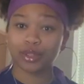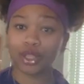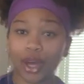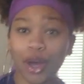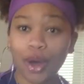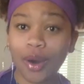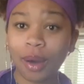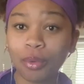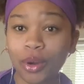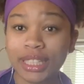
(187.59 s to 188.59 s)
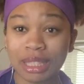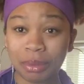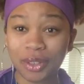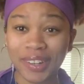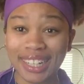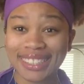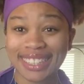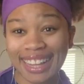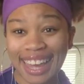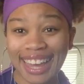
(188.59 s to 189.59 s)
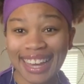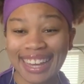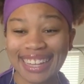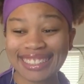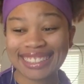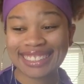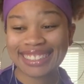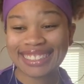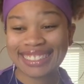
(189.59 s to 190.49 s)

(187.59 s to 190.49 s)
so I'm going to be running to class.